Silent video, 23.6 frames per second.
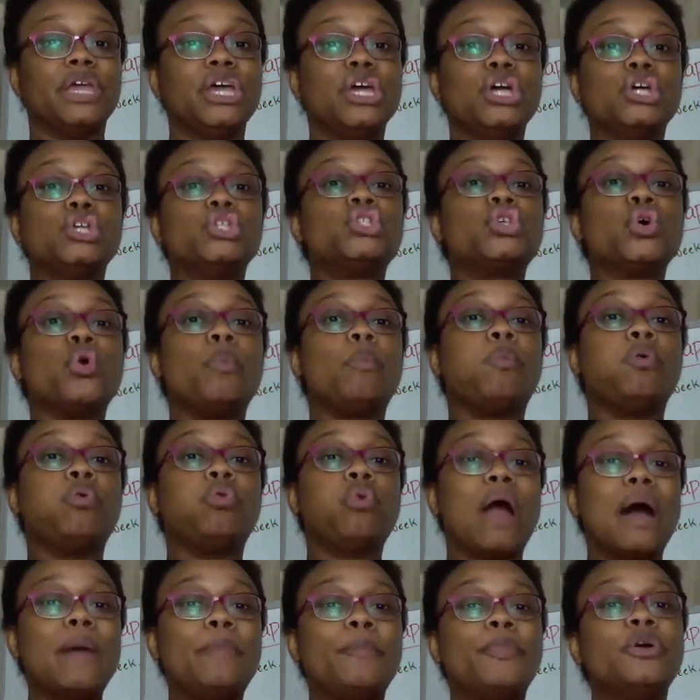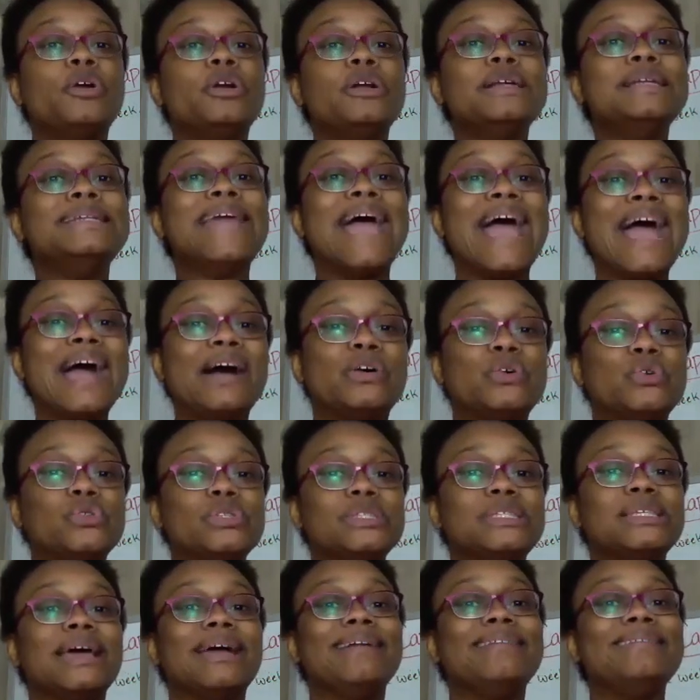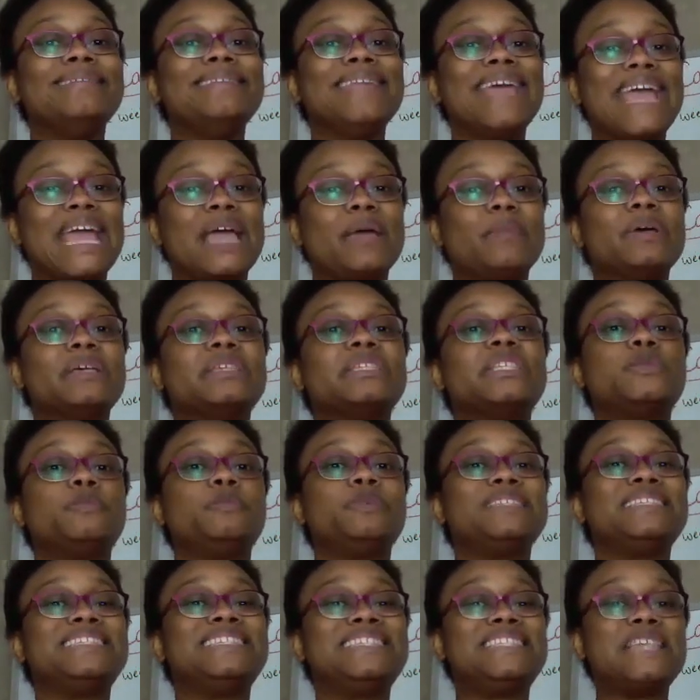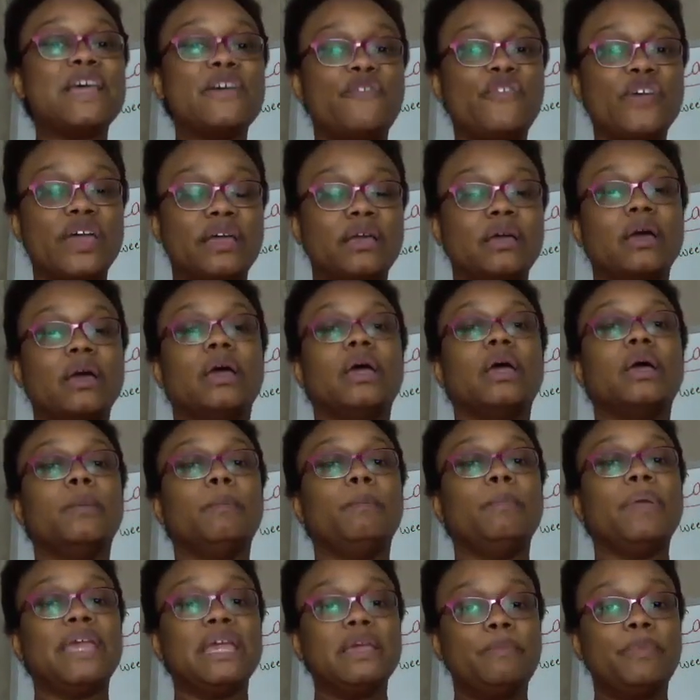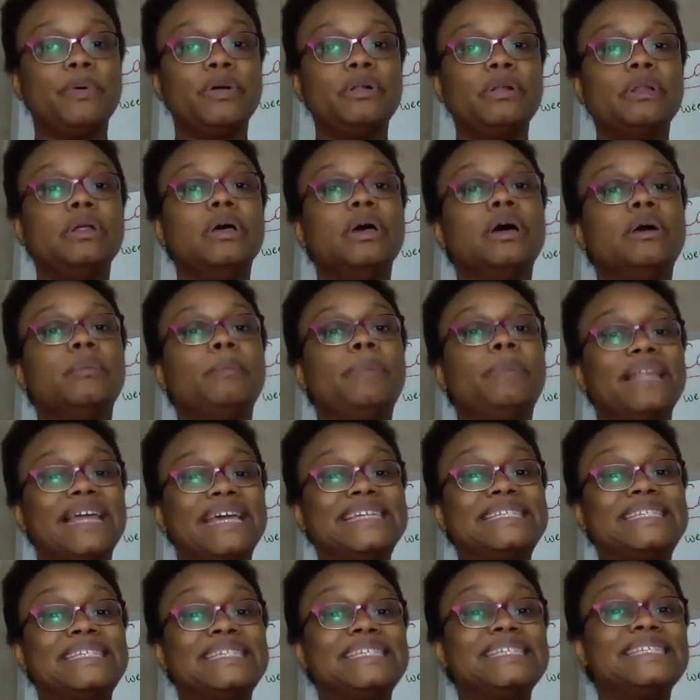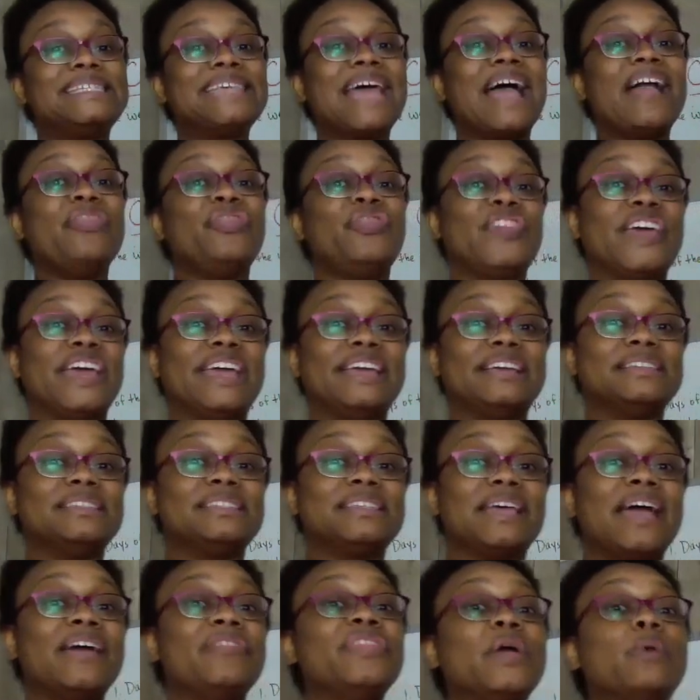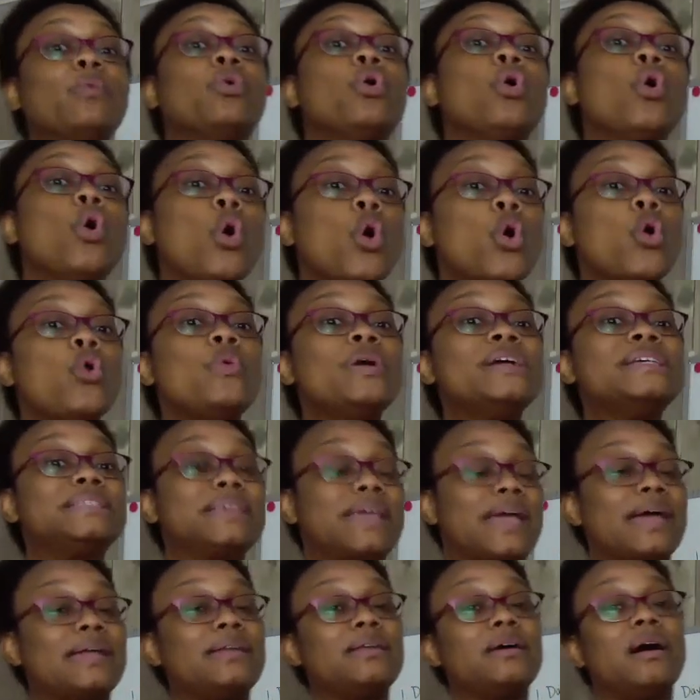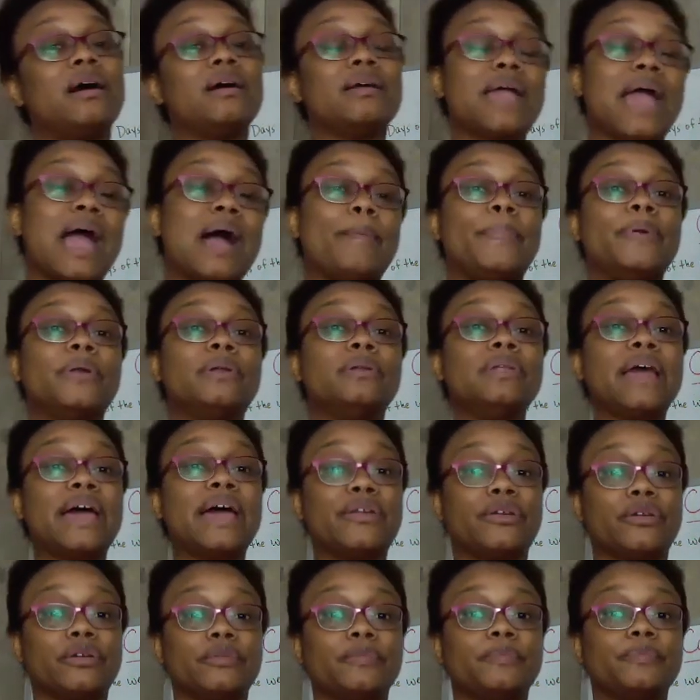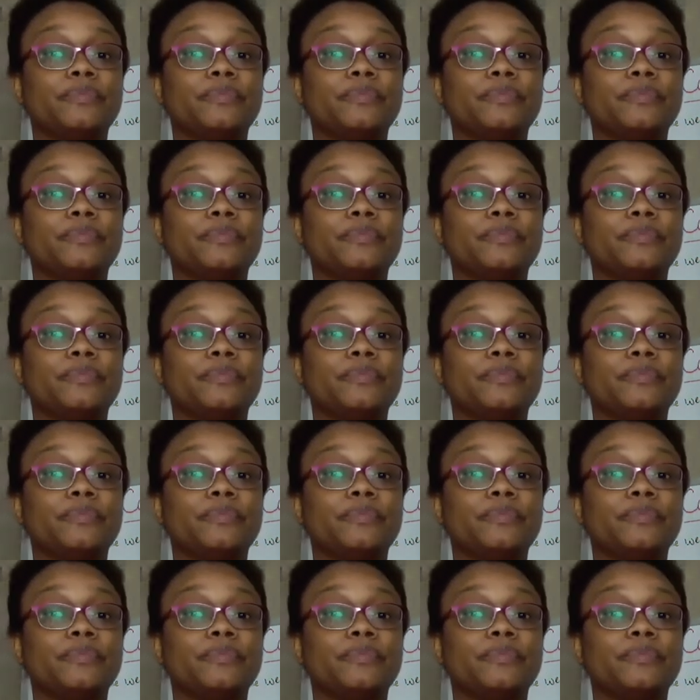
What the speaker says: So proper nouns name specific people, places, and things, and they will always get a capital letter.